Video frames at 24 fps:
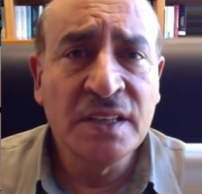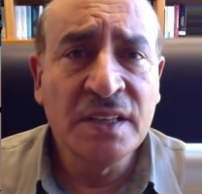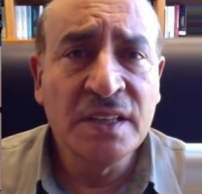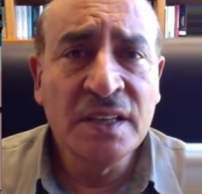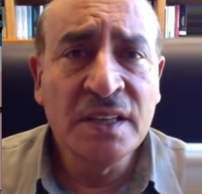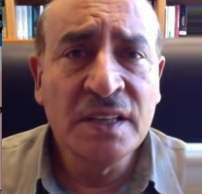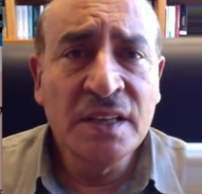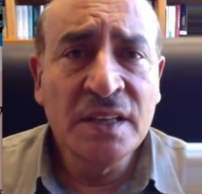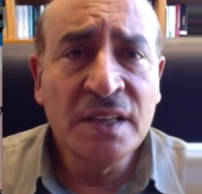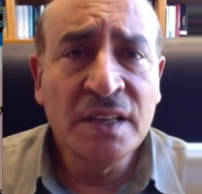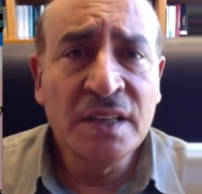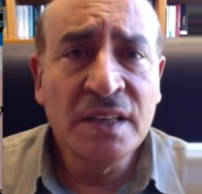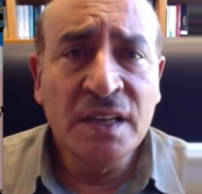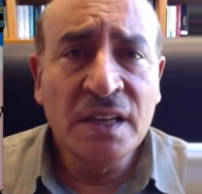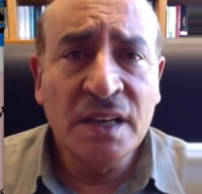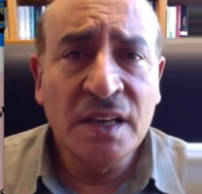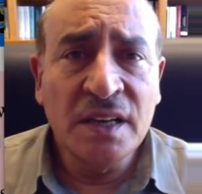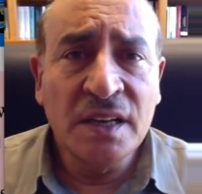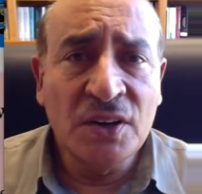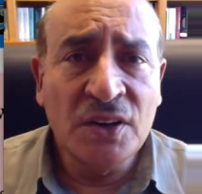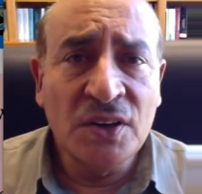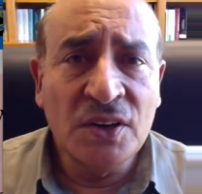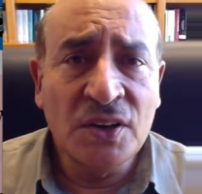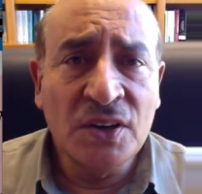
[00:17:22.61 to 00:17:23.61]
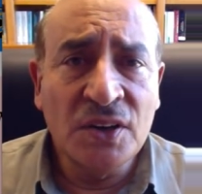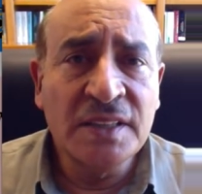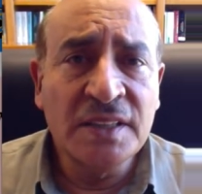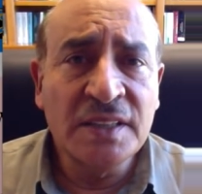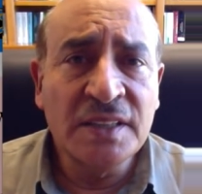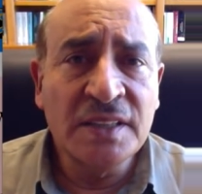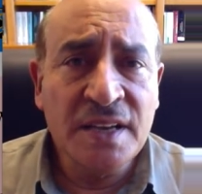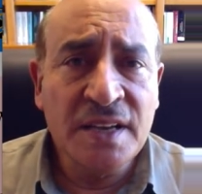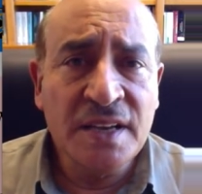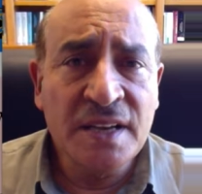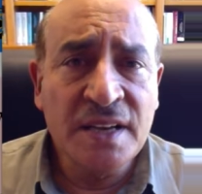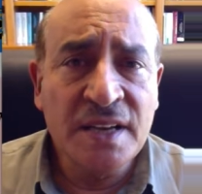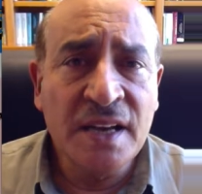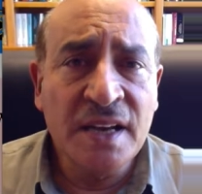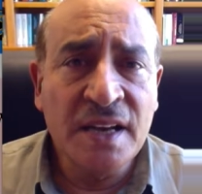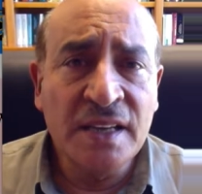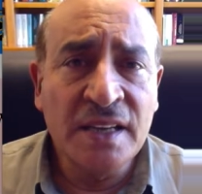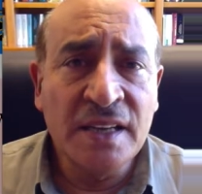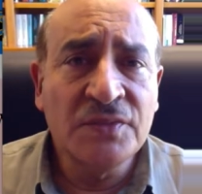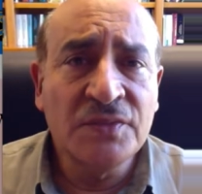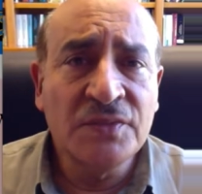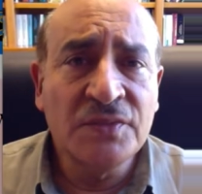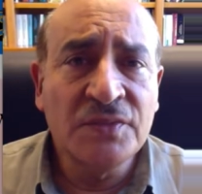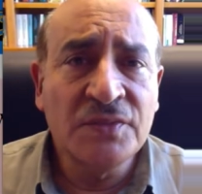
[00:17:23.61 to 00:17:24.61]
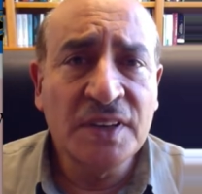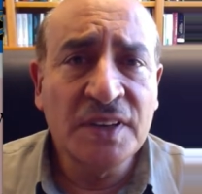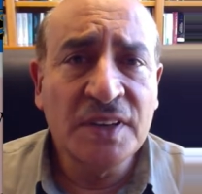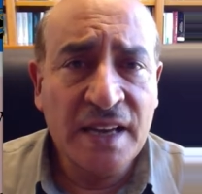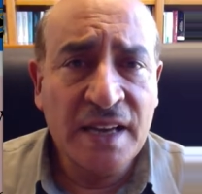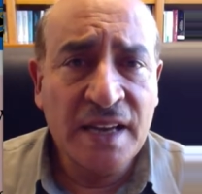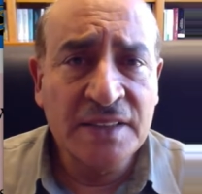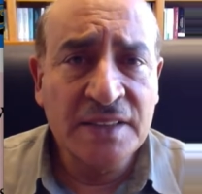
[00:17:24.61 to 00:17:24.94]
on the design of a connecting